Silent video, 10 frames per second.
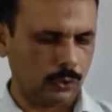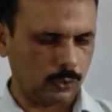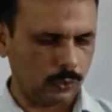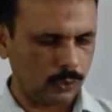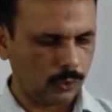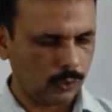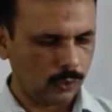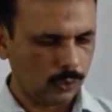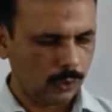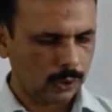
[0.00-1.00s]
you,
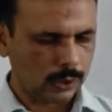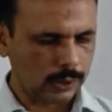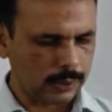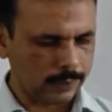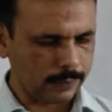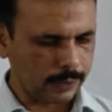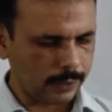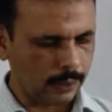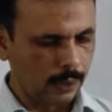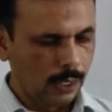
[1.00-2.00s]
said Ramnarayan.